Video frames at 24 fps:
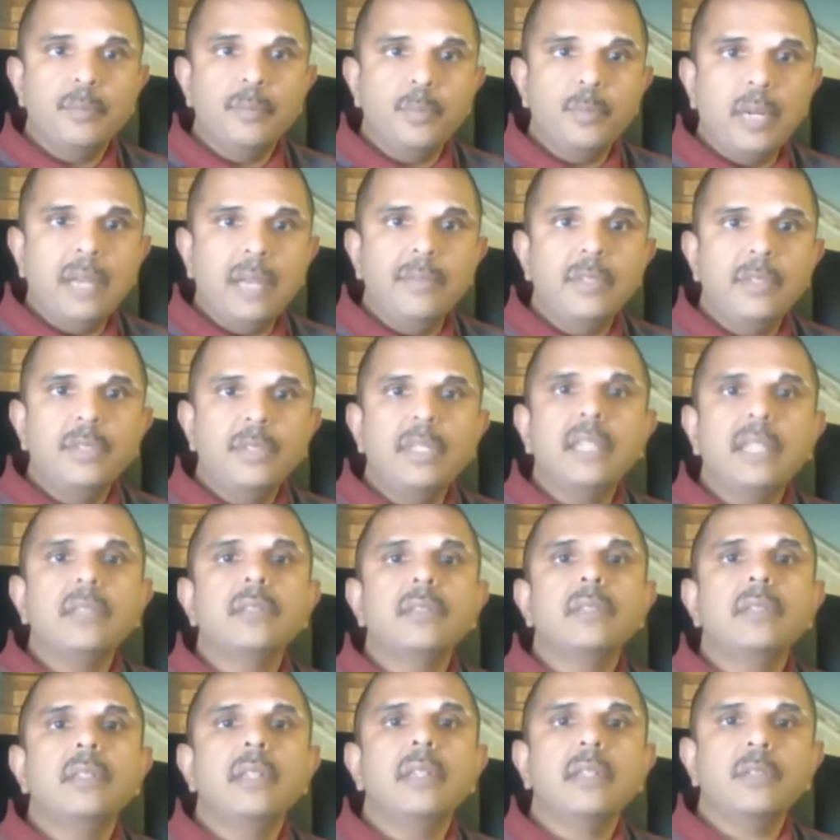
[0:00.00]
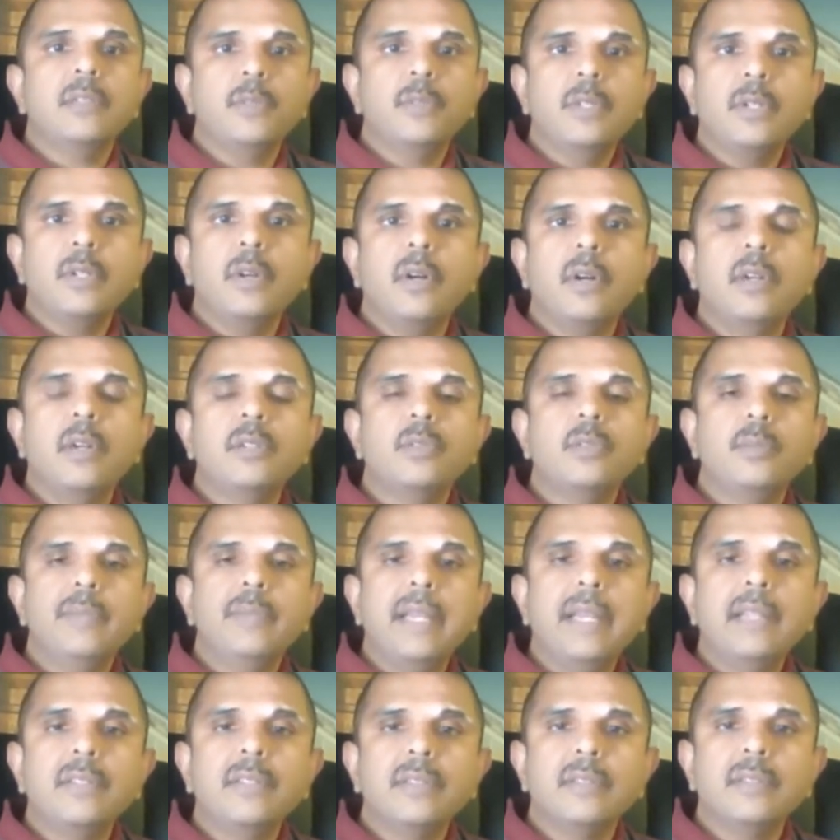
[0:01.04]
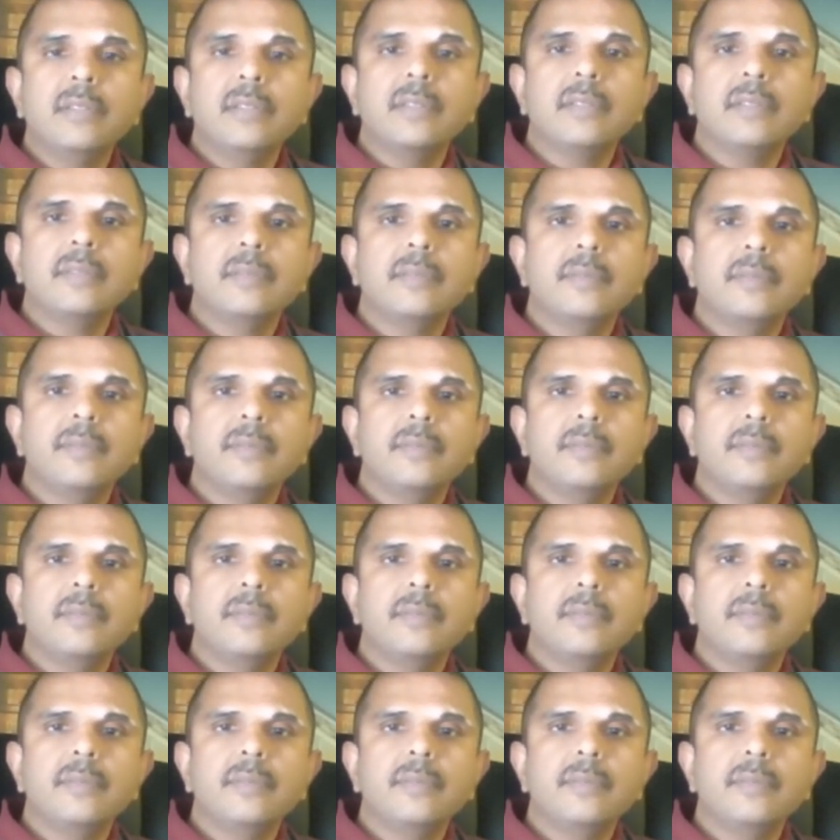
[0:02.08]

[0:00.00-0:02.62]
private jets, luxury cars, or mansions.